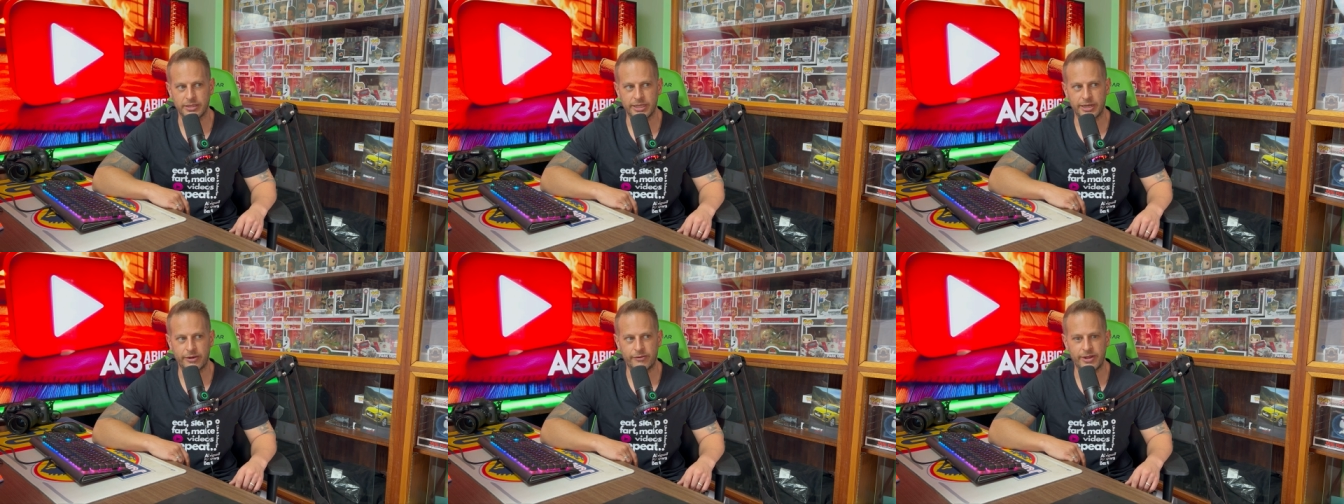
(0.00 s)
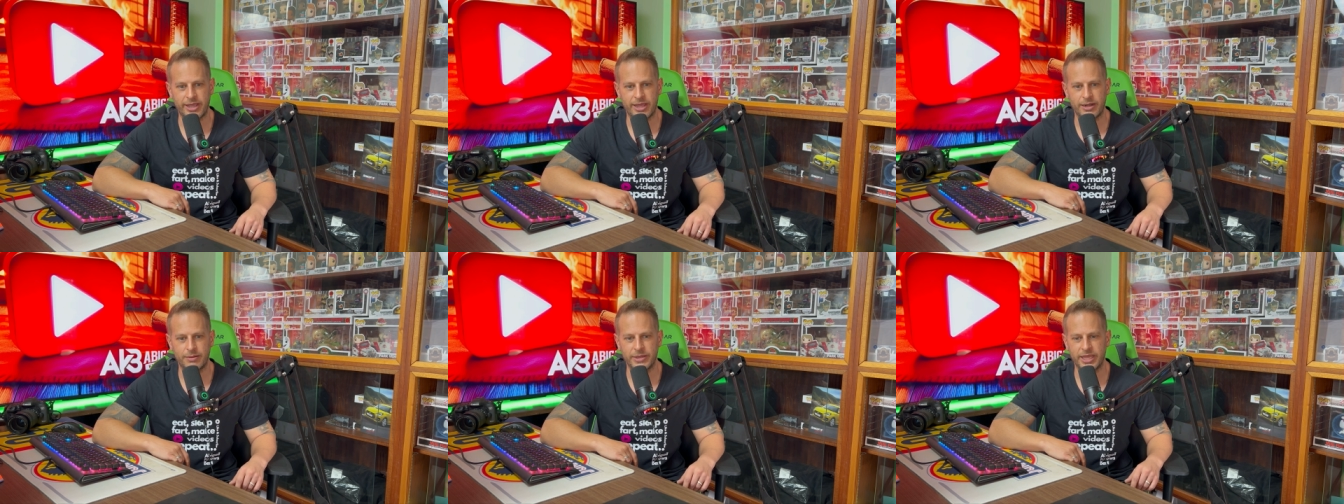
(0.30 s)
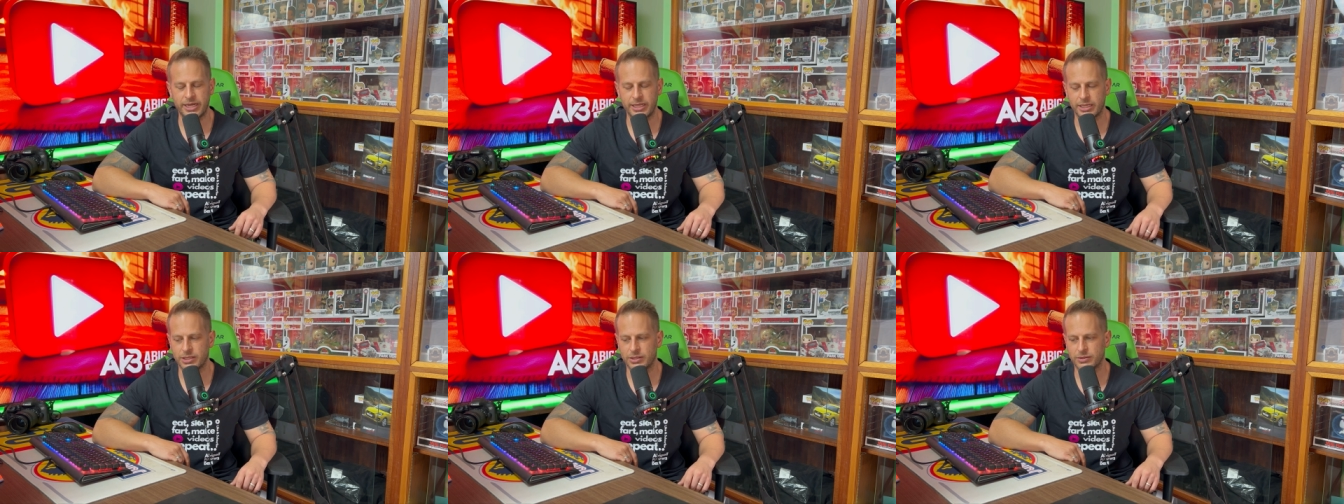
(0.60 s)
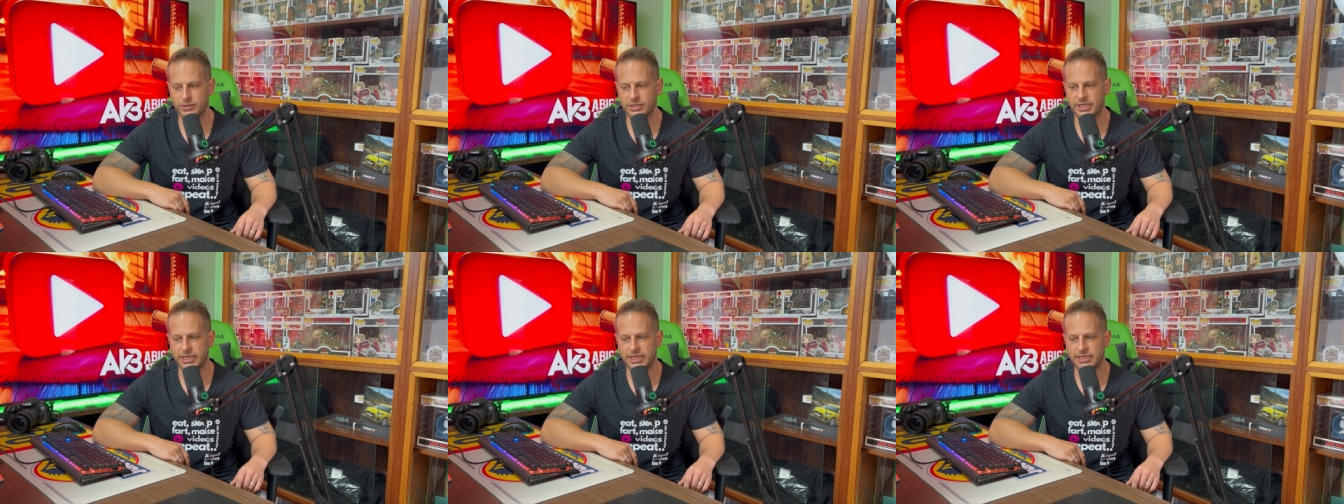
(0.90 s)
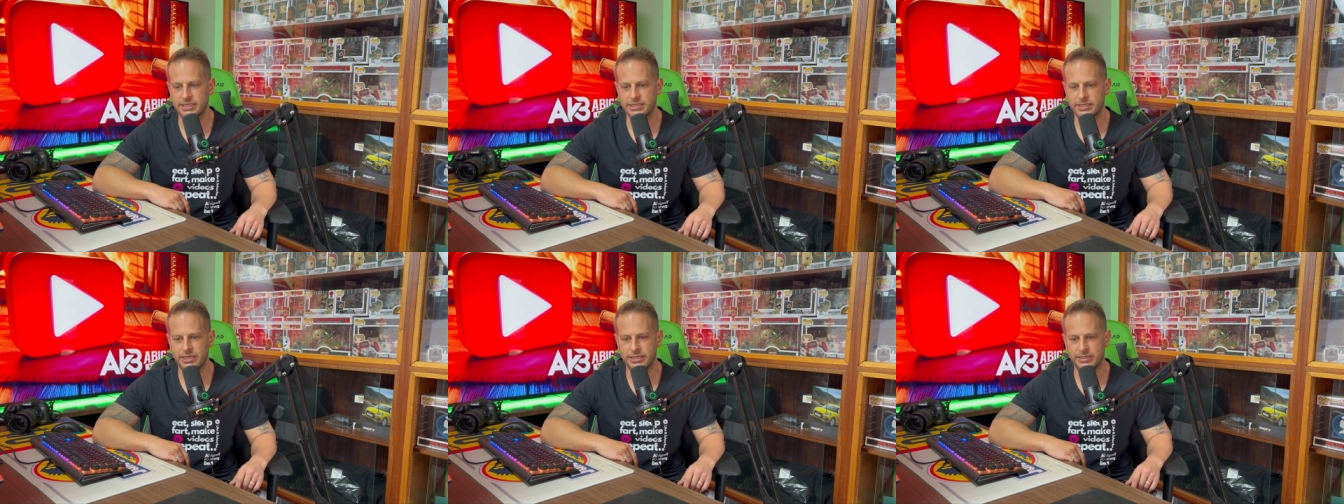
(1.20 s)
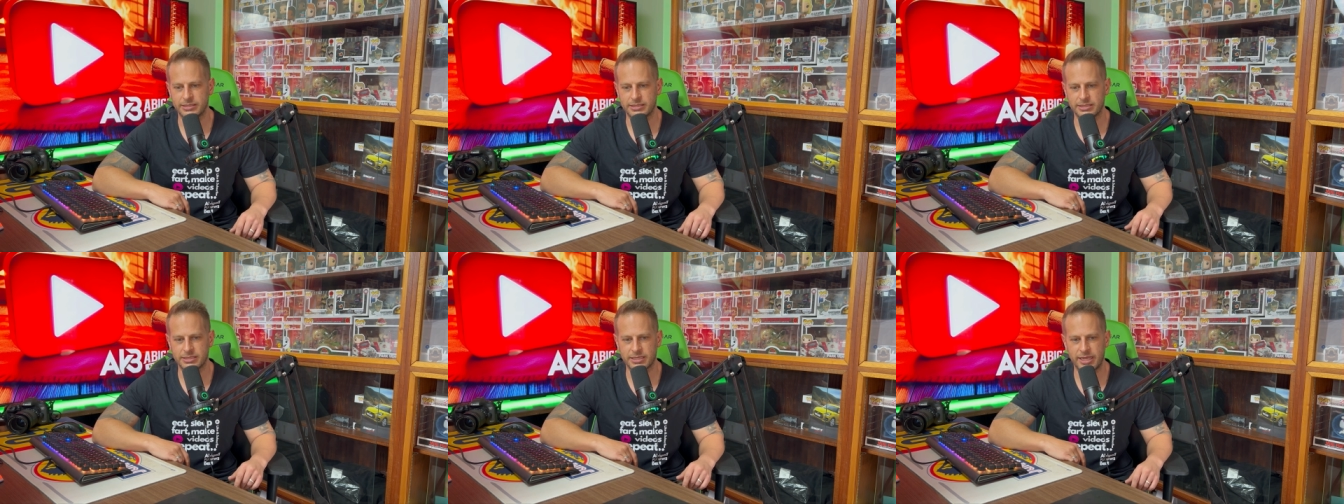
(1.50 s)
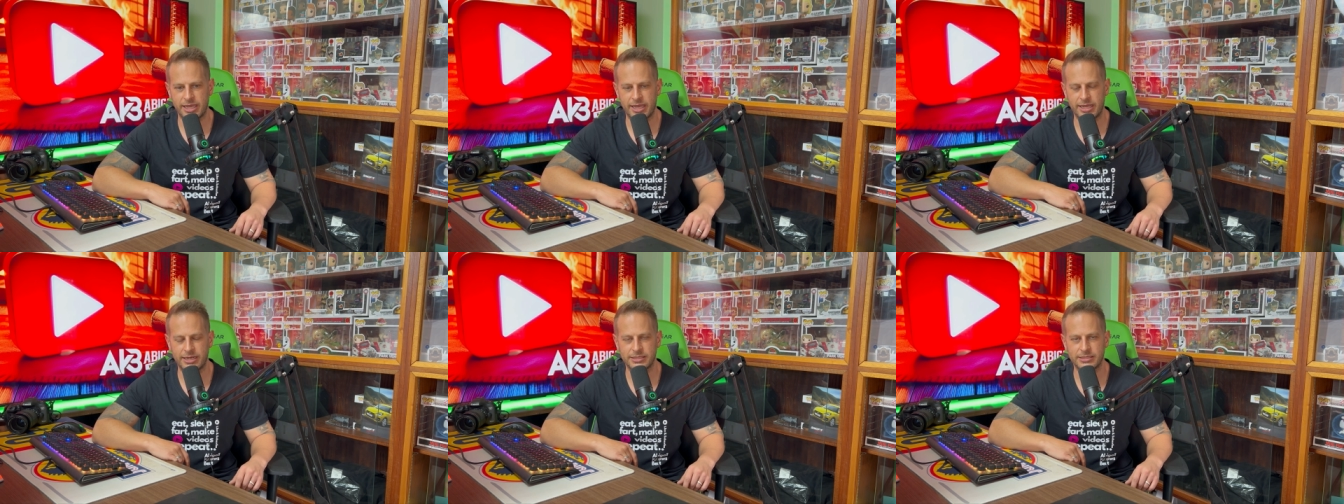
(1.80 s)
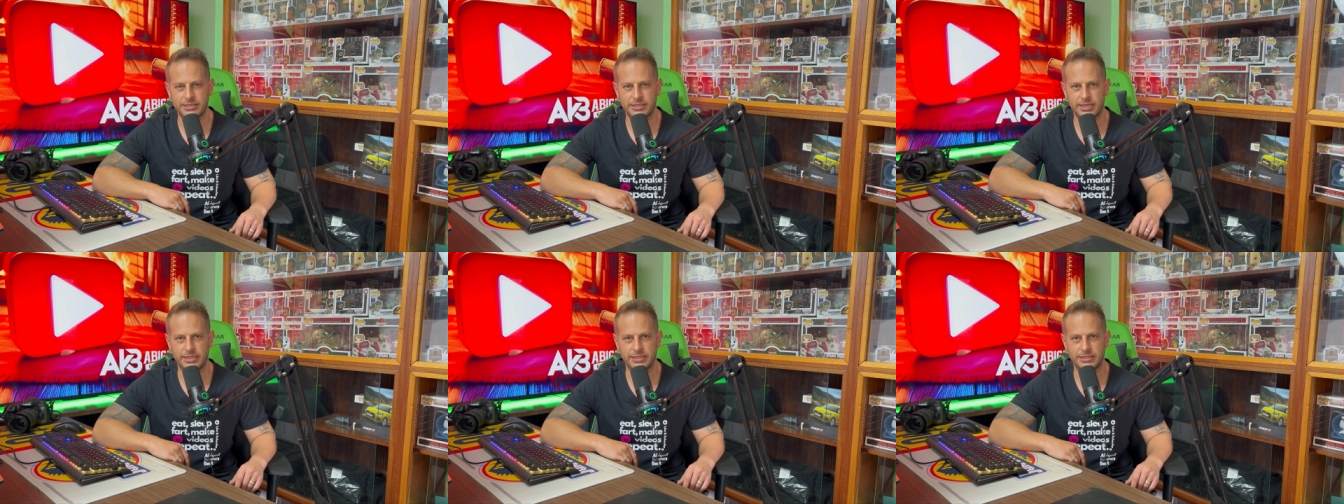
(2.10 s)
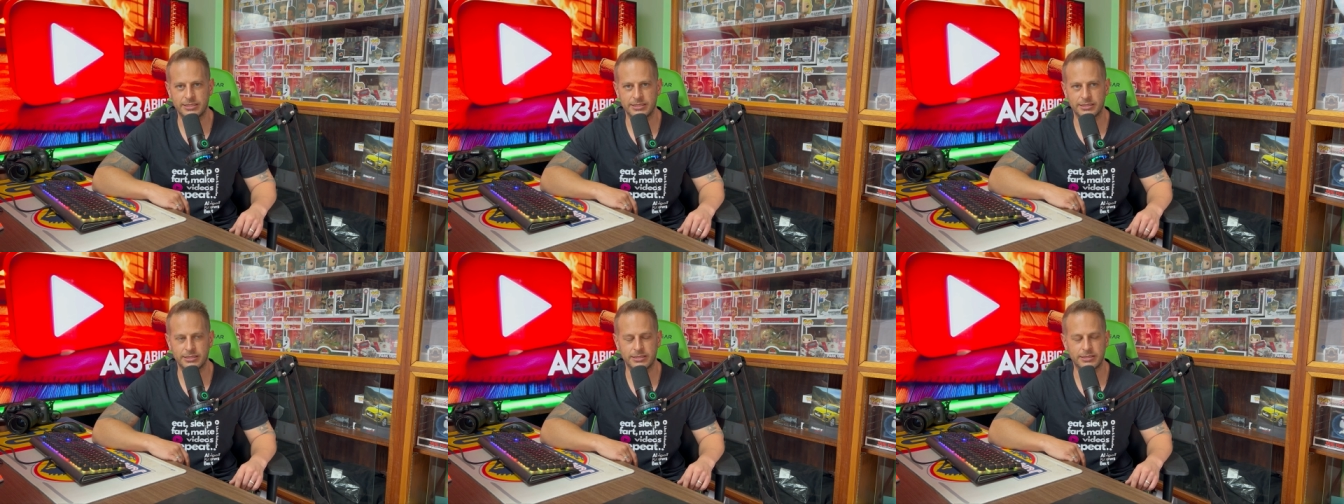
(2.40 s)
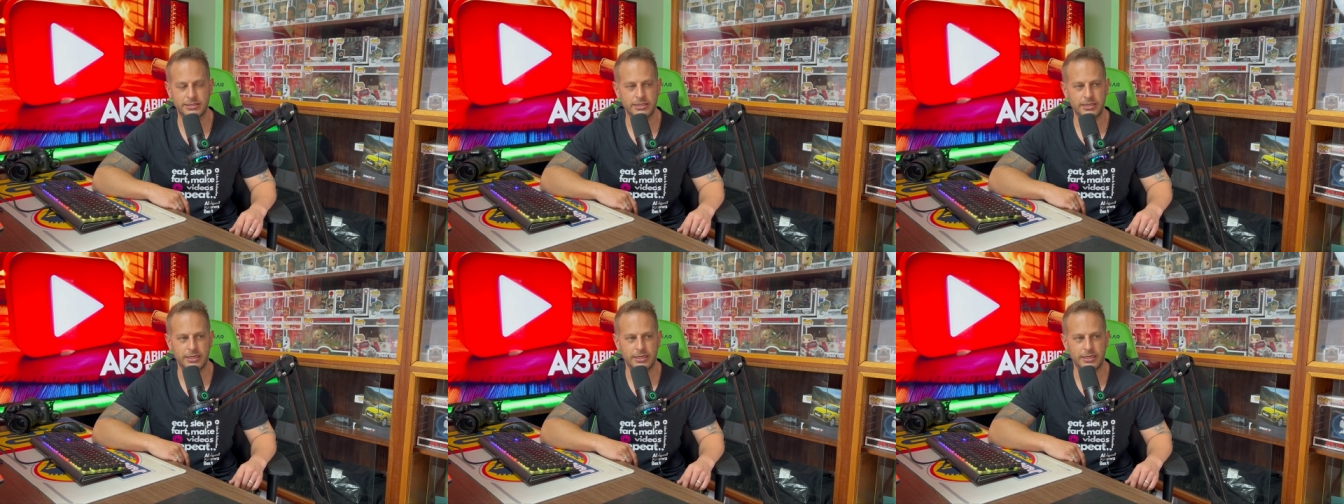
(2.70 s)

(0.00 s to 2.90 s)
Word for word: They ran medical tests, they did scans, they did